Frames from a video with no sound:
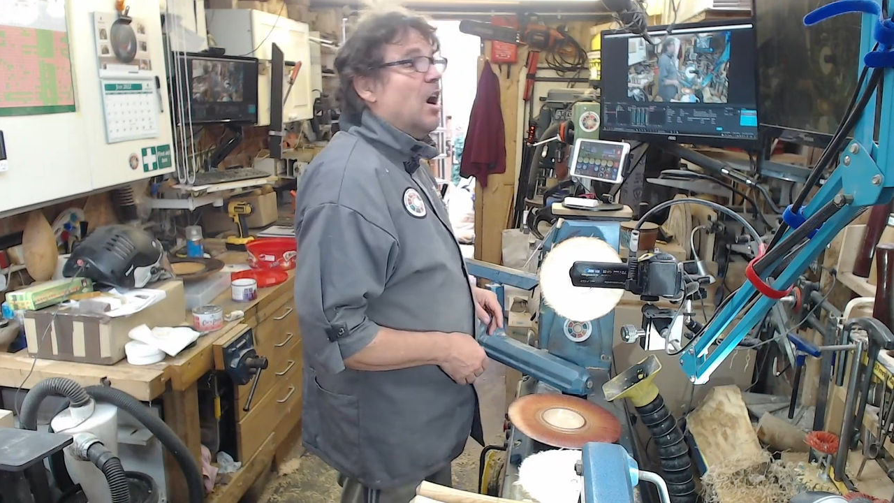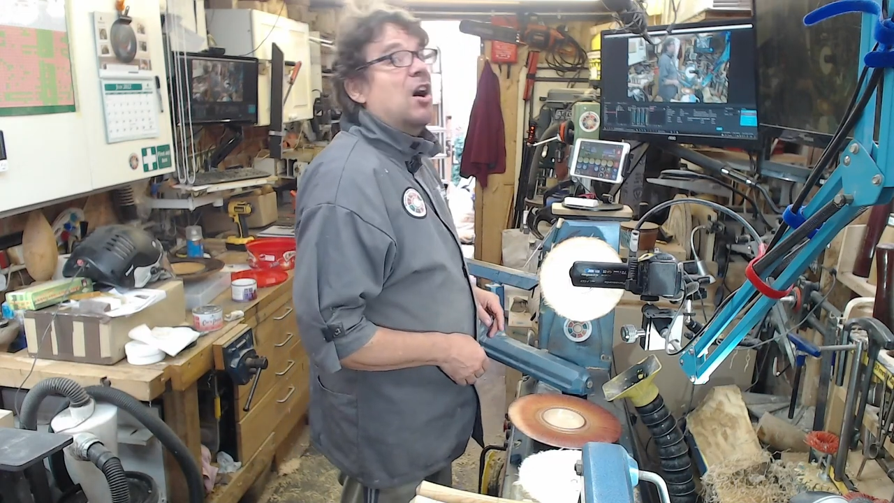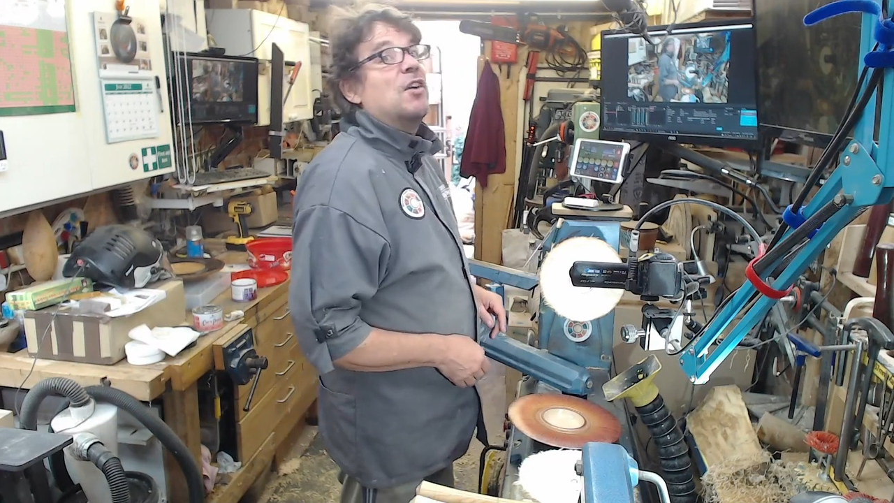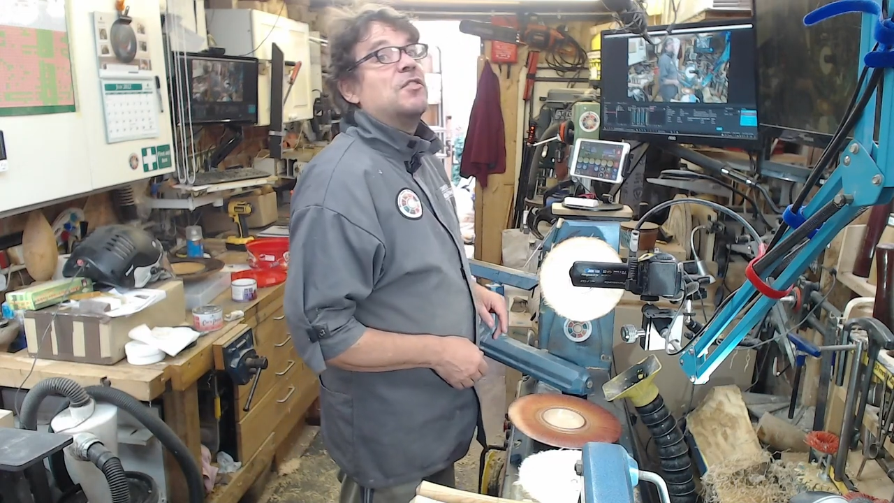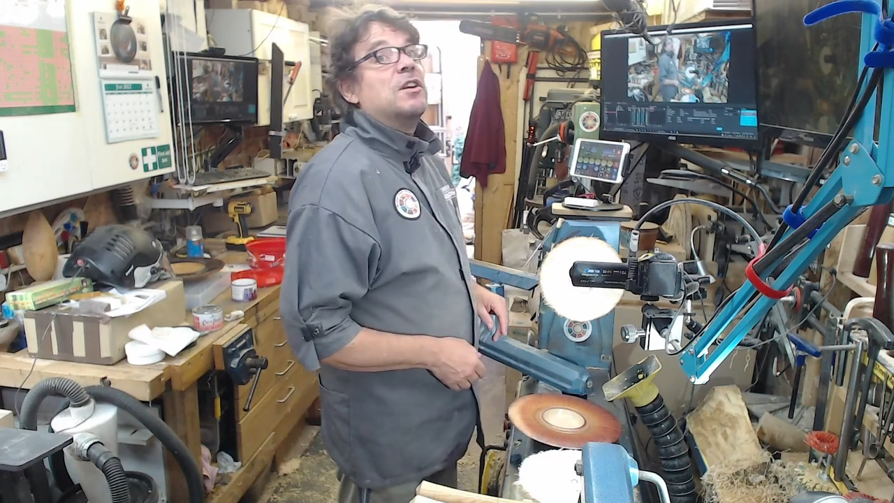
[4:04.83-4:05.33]

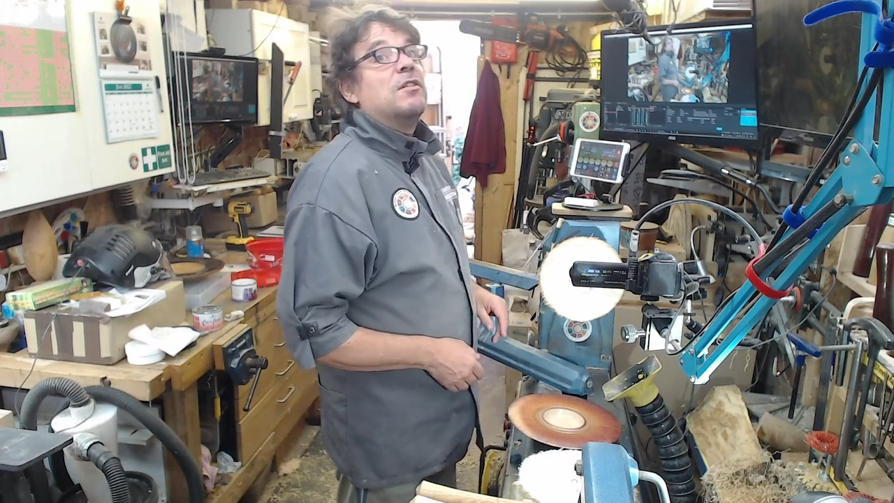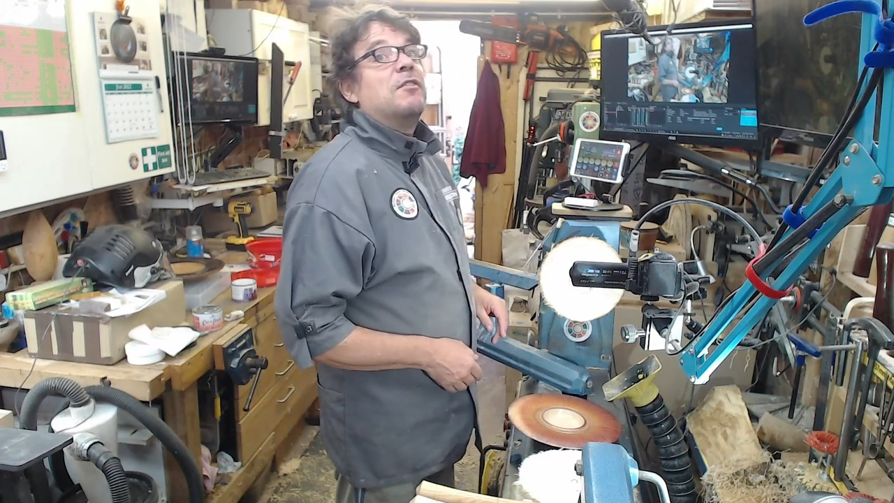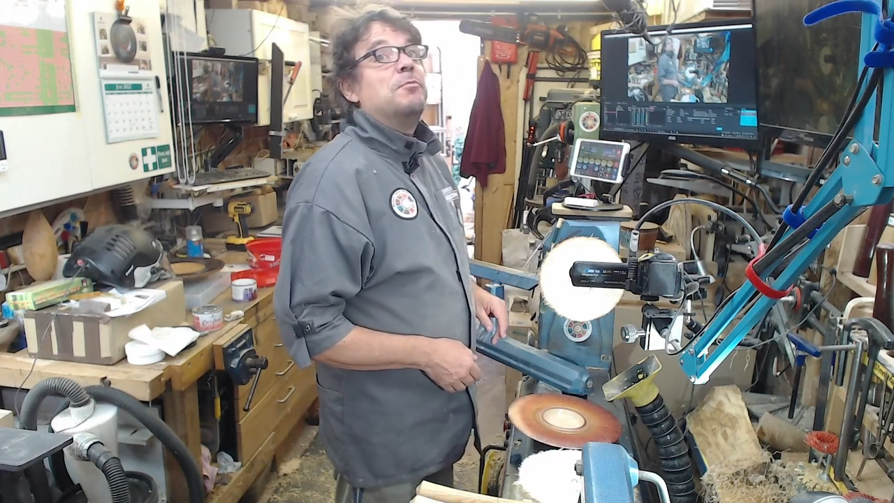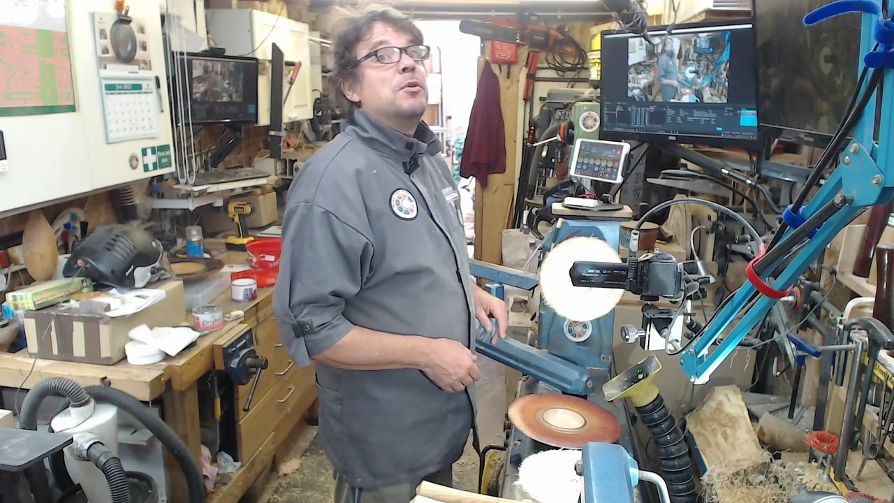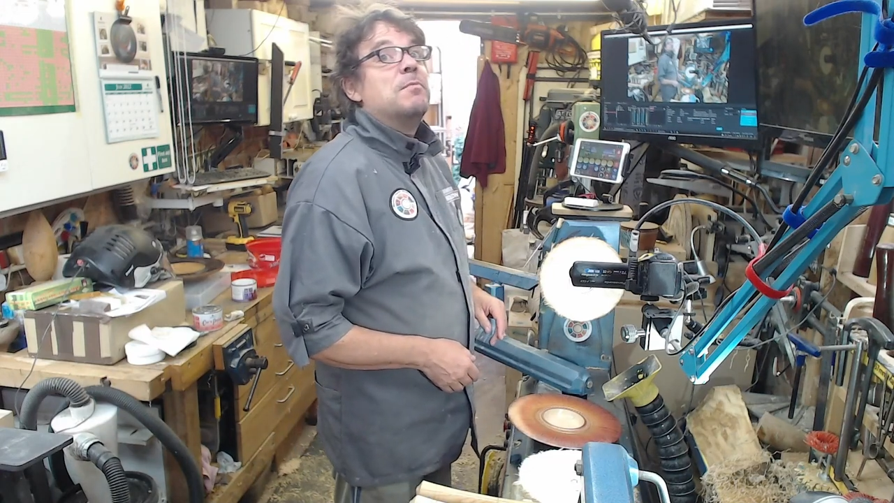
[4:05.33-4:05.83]
after
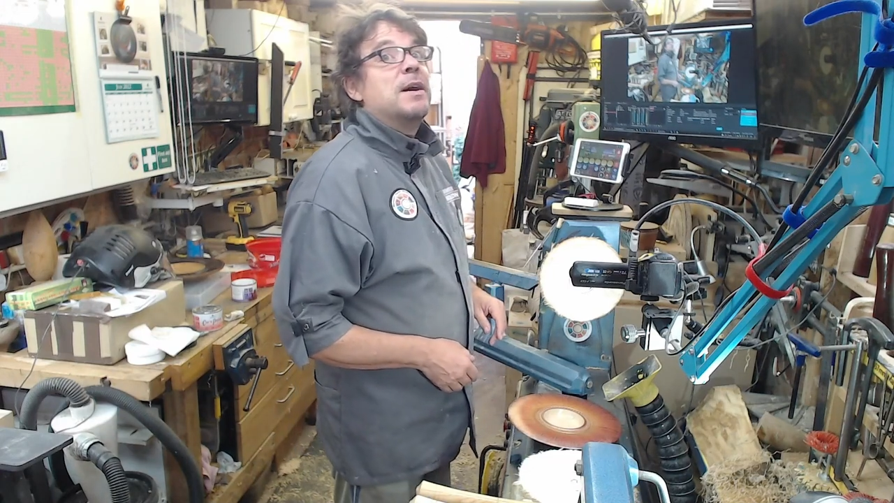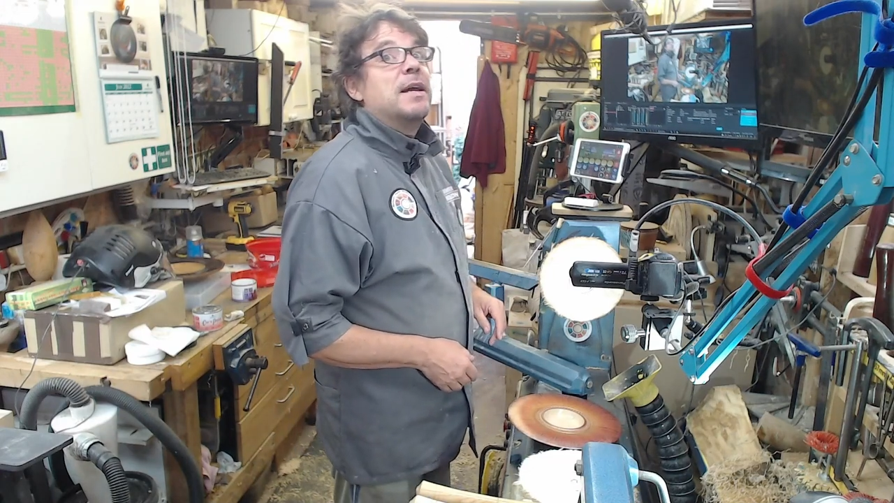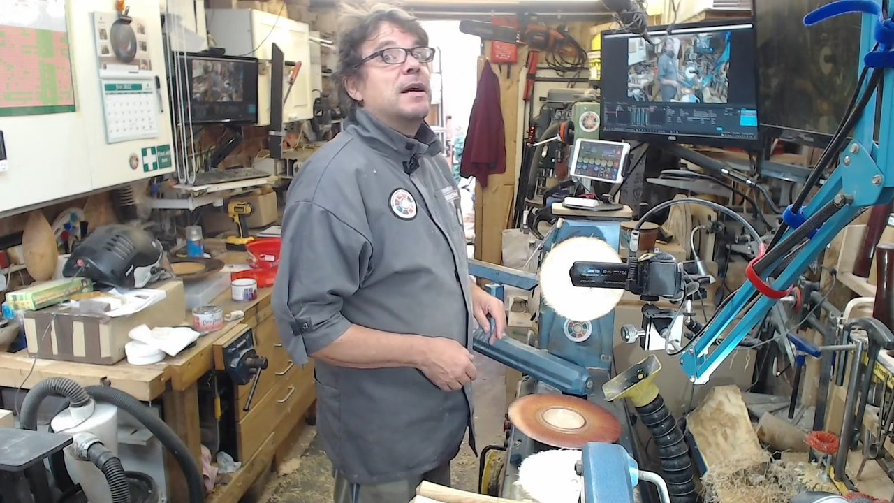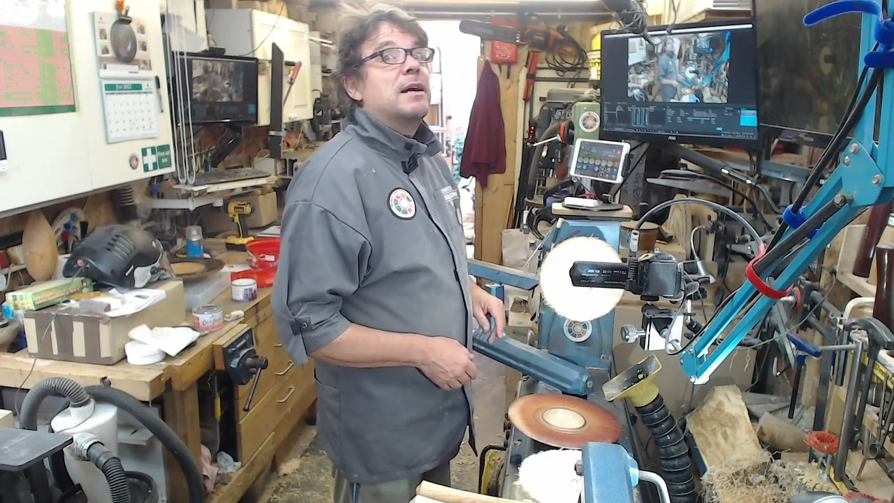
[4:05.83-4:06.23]
I've put my